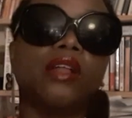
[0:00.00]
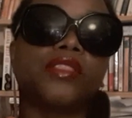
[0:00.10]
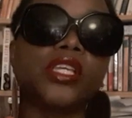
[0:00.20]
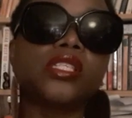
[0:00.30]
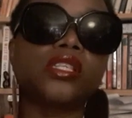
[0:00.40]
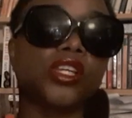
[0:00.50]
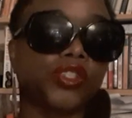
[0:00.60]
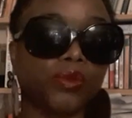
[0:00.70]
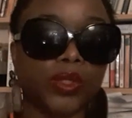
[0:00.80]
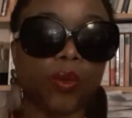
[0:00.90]
This
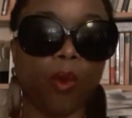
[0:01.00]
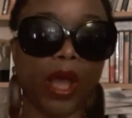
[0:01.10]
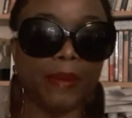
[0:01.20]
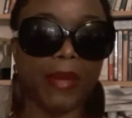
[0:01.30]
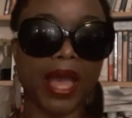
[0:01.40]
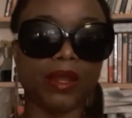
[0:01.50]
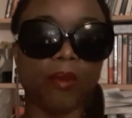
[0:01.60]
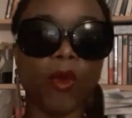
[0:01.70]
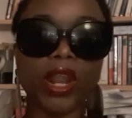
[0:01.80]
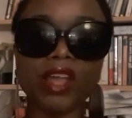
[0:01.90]
surgeon was a white man,
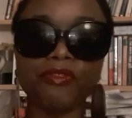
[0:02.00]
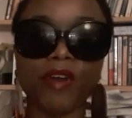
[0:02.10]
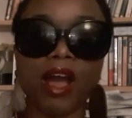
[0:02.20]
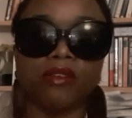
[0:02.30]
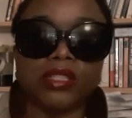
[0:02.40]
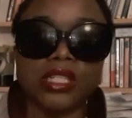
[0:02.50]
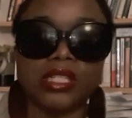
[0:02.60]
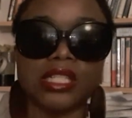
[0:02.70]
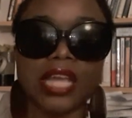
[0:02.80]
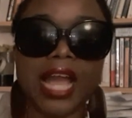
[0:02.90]
and what I found
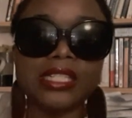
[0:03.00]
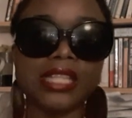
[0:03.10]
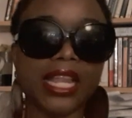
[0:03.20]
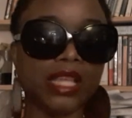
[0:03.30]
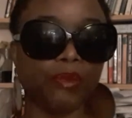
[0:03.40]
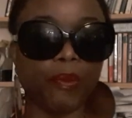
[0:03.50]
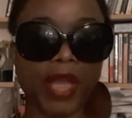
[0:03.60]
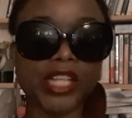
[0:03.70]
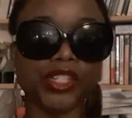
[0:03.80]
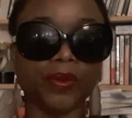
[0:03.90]
is the acts that he
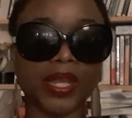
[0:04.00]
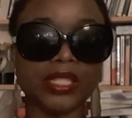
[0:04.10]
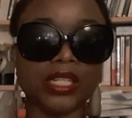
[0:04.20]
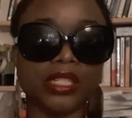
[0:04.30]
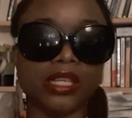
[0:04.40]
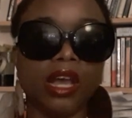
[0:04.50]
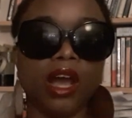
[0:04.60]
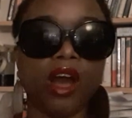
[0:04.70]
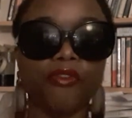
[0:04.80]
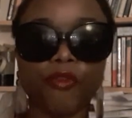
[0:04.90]
perpetuated
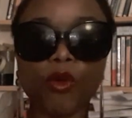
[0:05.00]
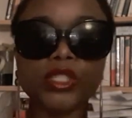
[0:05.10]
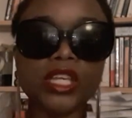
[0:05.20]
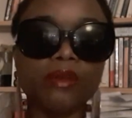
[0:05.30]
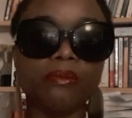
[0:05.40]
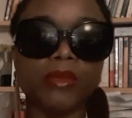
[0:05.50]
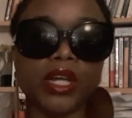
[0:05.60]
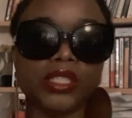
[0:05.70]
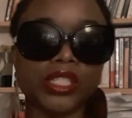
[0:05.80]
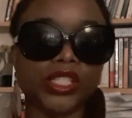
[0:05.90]
afford him
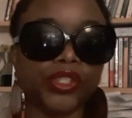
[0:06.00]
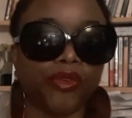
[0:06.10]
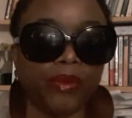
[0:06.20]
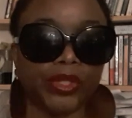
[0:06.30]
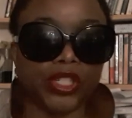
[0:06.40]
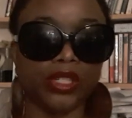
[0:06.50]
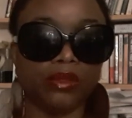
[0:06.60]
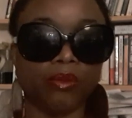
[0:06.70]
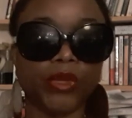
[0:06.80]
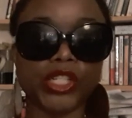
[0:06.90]
a
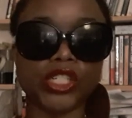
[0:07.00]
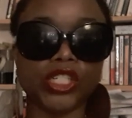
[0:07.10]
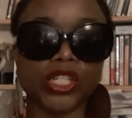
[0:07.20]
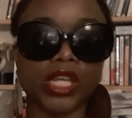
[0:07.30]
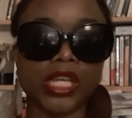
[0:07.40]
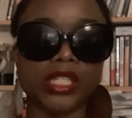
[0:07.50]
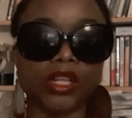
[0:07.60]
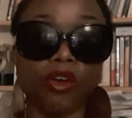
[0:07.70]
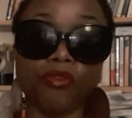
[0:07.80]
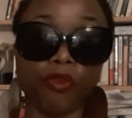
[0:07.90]
description which
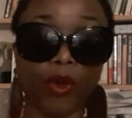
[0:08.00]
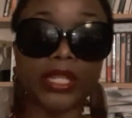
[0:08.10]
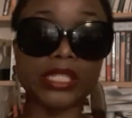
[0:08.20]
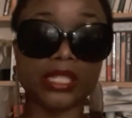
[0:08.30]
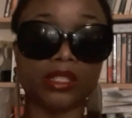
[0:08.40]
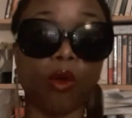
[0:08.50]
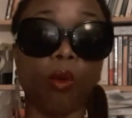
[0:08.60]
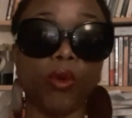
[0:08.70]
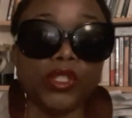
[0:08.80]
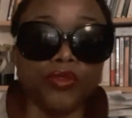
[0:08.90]
is avoided
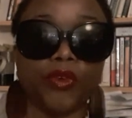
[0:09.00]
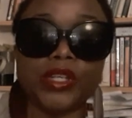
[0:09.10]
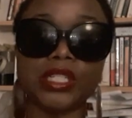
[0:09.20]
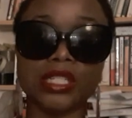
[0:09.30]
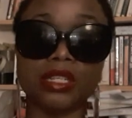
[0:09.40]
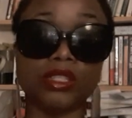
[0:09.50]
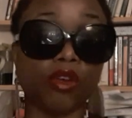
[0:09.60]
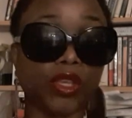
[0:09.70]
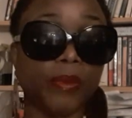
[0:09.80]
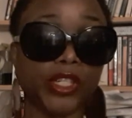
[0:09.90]
or was avoided in a
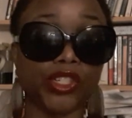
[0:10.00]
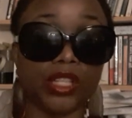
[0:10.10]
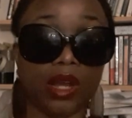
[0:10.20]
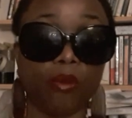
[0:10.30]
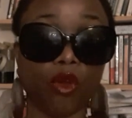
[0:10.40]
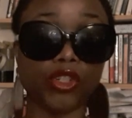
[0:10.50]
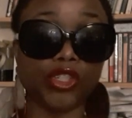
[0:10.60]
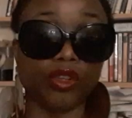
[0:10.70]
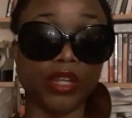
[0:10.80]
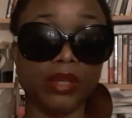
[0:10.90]
documentary that I
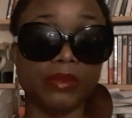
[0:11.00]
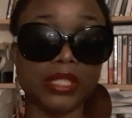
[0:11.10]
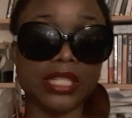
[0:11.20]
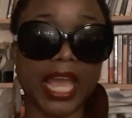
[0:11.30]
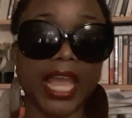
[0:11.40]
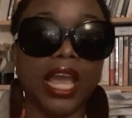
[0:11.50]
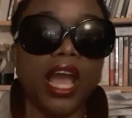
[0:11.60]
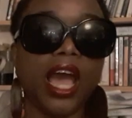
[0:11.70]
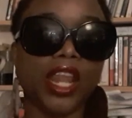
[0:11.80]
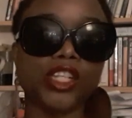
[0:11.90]
watched on him today,
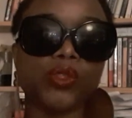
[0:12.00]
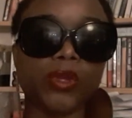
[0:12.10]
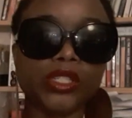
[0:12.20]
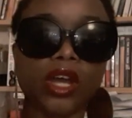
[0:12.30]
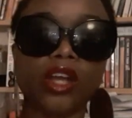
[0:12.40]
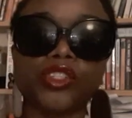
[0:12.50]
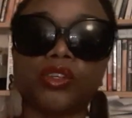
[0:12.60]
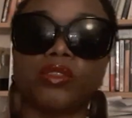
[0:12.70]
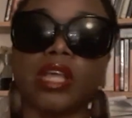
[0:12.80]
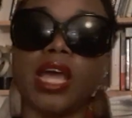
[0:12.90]
and I just want to touch
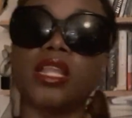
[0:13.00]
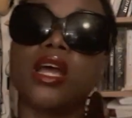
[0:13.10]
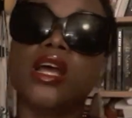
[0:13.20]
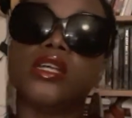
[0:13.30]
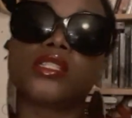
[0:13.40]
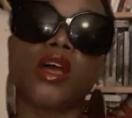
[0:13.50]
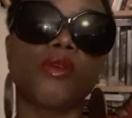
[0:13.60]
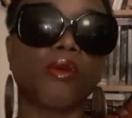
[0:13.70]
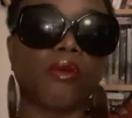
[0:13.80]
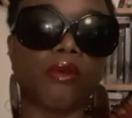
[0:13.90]
on that.
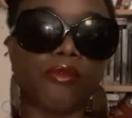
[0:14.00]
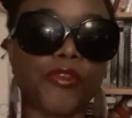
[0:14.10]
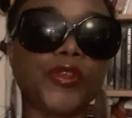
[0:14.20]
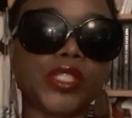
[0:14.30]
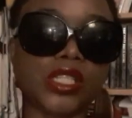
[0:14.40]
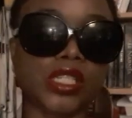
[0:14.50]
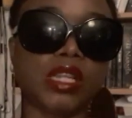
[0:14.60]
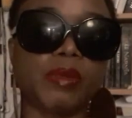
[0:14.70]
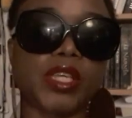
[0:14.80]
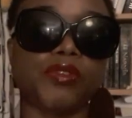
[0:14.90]
So, for instance,
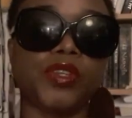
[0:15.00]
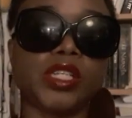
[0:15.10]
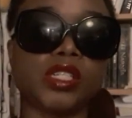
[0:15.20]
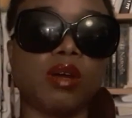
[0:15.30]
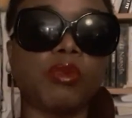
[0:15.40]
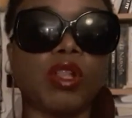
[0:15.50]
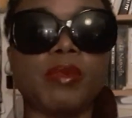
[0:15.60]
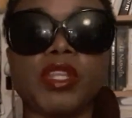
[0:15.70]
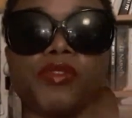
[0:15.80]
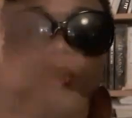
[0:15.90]
let me give you an example. I
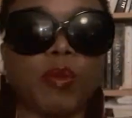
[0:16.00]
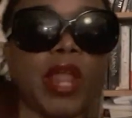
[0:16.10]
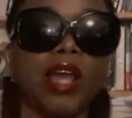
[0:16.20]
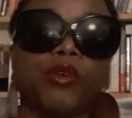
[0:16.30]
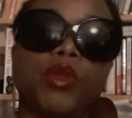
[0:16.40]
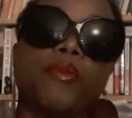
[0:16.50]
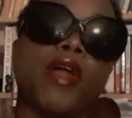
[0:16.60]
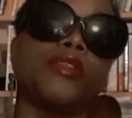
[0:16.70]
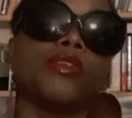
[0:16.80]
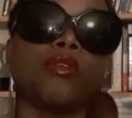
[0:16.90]
mean, if you're black or you're
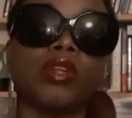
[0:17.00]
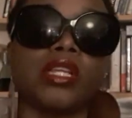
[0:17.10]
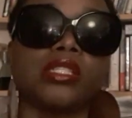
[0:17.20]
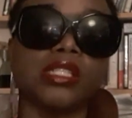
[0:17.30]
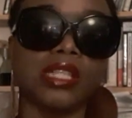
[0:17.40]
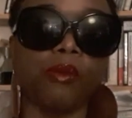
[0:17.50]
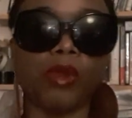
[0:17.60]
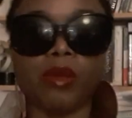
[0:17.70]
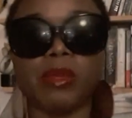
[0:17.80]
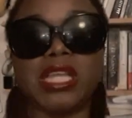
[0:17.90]
brown, you'll already understand
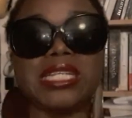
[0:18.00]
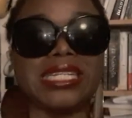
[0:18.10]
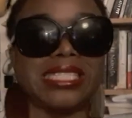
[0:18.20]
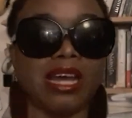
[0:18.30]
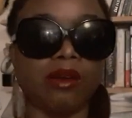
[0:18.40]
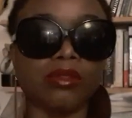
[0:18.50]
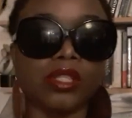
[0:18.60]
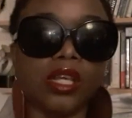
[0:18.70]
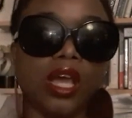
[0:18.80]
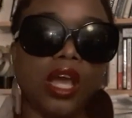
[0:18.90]
what I mean in
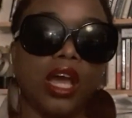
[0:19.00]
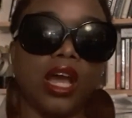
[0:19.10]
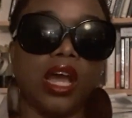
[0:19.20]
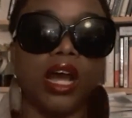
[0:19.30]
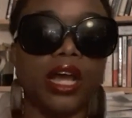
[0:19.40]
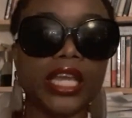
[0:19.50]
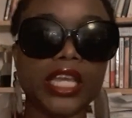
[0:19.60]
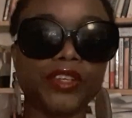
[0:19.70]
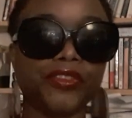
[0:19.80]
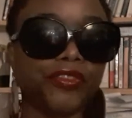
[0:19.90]
that
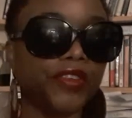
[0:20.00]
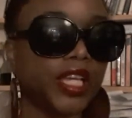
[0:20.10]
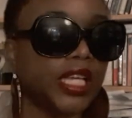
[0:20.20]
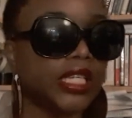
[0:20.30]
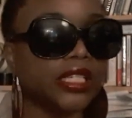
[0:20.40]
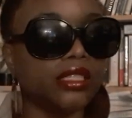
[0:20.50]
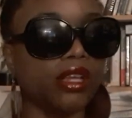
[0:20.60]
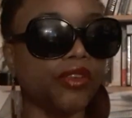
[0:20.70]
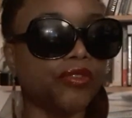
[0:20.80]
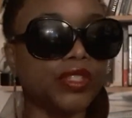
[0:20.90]

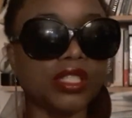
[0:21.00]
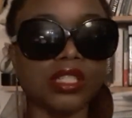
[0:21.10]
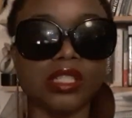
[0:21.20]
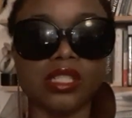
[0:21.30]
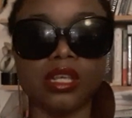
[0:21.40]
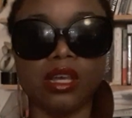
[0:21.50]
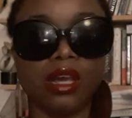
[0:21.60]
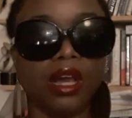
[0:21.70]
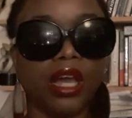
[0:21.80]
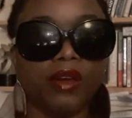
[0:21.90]
for instance,
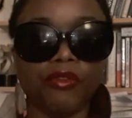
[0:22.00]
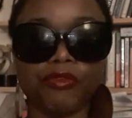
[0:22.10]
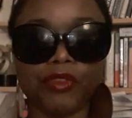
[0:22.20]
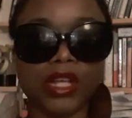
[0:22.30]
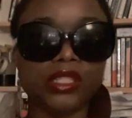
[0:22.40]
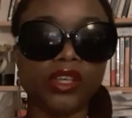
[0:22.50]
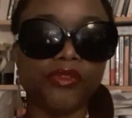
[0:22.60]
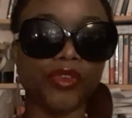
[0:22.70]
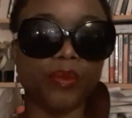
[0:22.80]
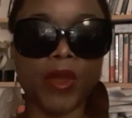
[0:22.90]
floods
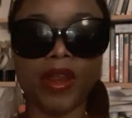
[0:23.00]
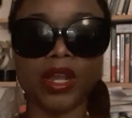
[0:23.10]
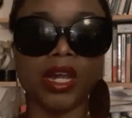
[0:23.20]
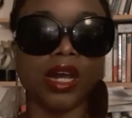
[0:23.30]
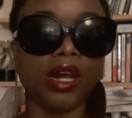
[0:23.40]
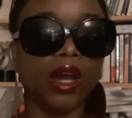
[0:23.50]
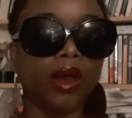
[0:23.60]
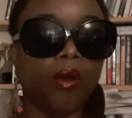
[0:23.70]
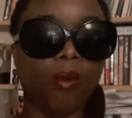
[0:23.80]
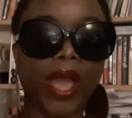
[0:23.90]
over in America,
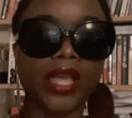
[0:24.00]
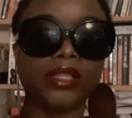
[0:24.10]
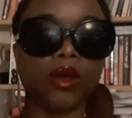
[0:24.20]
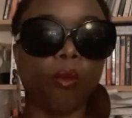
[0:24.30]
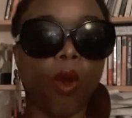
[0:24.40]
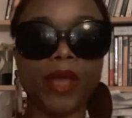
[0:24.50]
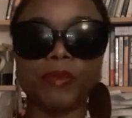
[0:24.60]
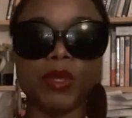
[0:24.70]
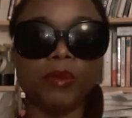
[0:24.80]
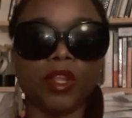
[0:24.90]
when
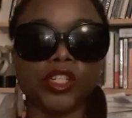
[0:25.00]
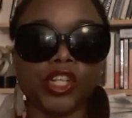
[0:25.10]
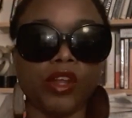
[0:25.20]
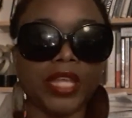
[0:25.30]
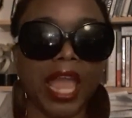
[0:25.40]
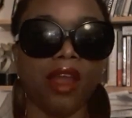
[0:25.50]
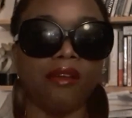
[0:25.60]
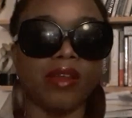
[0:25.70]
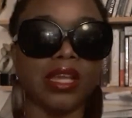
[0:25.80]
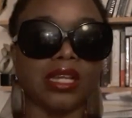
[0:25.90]
white people are shown
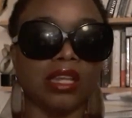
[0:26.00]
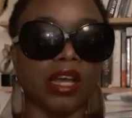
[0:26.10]
carrying